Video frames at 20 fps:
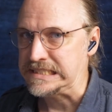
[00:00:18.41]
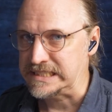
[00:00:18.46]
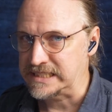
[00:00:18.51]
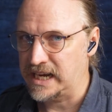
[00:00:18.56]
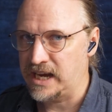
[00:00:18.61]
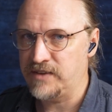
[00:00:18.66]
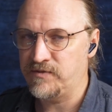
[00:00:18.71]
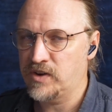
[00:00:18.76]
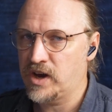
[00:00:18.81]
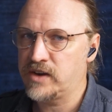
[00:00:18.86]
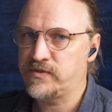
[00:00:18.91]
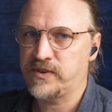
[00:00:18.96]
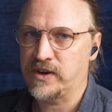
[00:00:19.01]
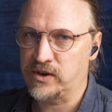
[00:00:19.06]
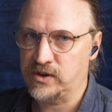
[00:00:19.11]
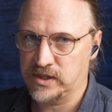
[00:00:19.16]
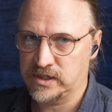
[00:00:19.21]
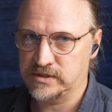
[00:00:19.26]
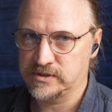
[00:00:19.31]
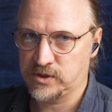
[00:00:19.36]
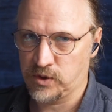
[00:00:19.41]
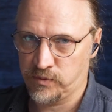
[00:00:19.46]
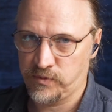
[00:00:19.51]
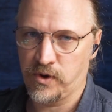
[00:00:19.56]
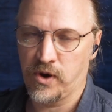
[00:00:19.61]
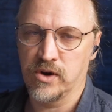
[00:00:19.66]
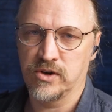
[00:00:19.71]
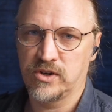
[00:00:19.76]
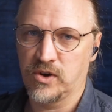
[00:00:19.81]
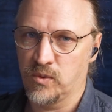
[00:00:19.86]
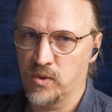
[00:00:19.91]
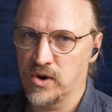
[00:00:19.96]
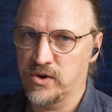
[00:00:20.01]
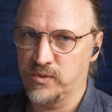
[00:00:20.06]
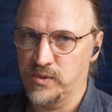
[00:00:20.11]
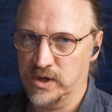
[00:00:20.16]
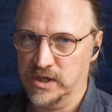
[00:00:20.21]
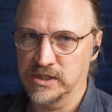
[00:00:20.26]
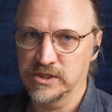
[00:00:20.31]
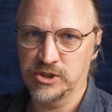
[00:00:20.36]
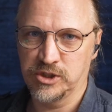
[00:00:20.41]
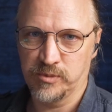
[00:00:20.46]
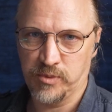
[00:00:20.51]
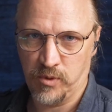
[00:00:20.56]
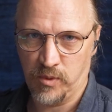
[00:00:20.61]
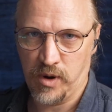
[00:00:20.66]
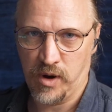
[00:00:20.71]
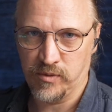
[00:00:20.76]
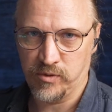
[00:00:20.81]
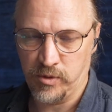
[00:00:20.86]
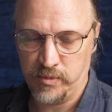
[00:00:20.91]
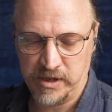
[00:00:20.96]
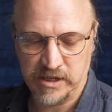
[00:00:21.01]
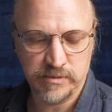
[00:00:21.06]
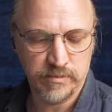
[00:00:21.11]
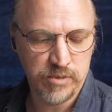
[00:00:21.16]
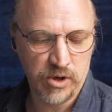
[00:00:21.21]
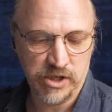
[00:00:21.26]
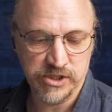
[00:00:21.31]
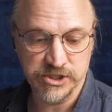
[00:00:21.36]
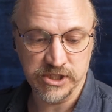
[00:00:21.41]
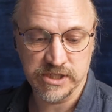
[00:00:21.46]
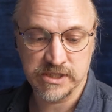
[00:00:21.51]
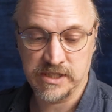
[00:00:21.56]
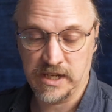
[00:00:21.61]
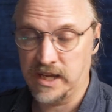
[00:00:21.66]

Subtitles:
I've not found it so far to work really super well for big projects.